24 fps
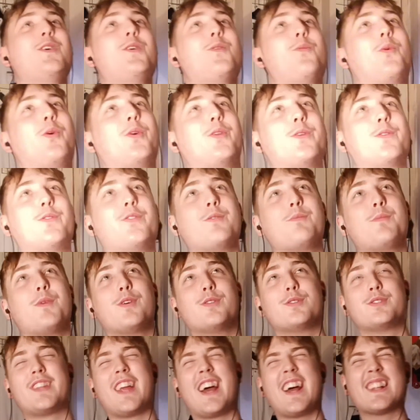one of the
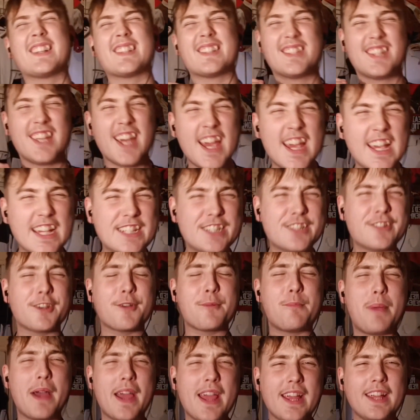most
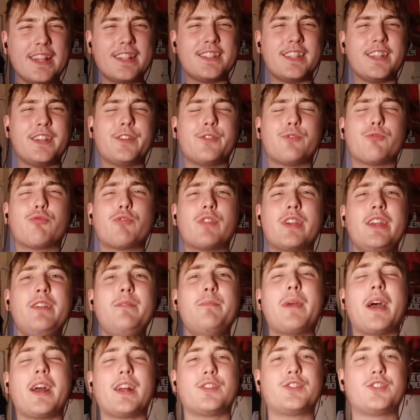anticipated
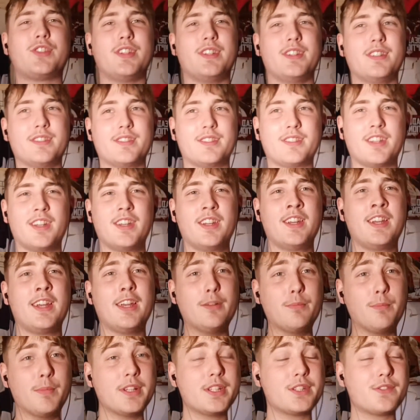rematches
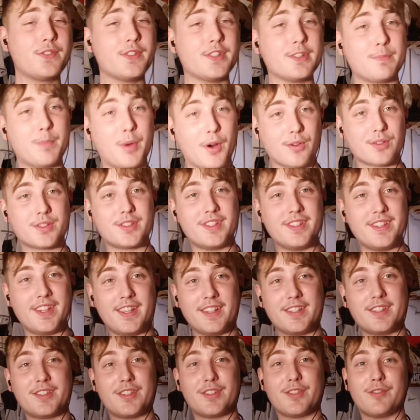in Misfits boxing
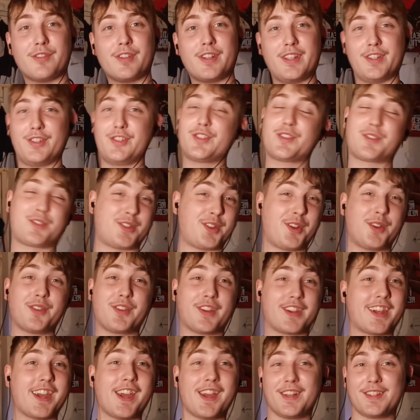history, just
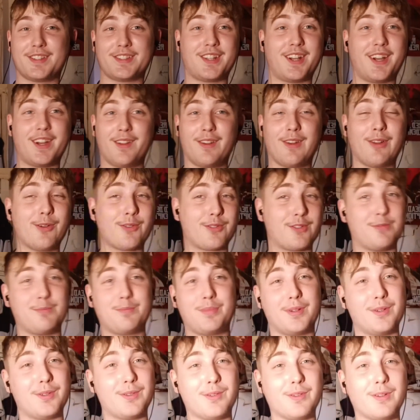under KSI and Logan
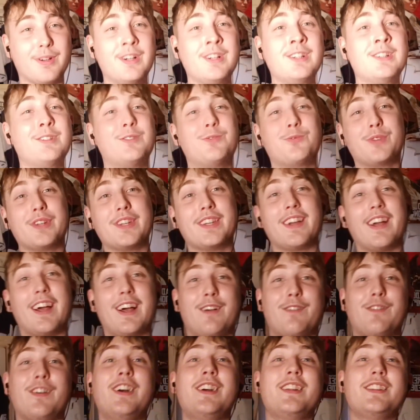Paul, we have